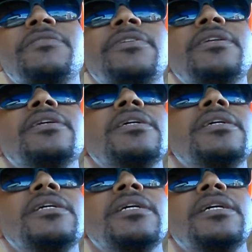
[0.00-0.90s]
of it,
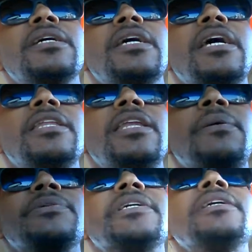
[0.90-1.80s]
and then that
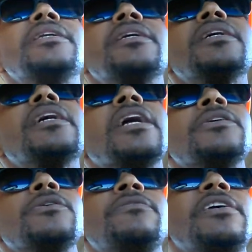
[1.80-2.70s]
was it. I
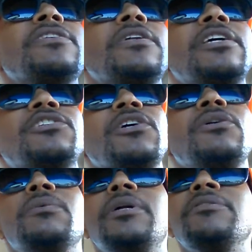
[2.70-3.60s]
don't know if that's all they show
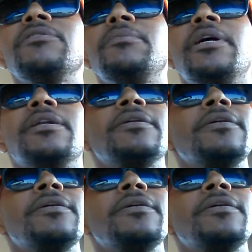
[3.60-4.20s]
or whatever, but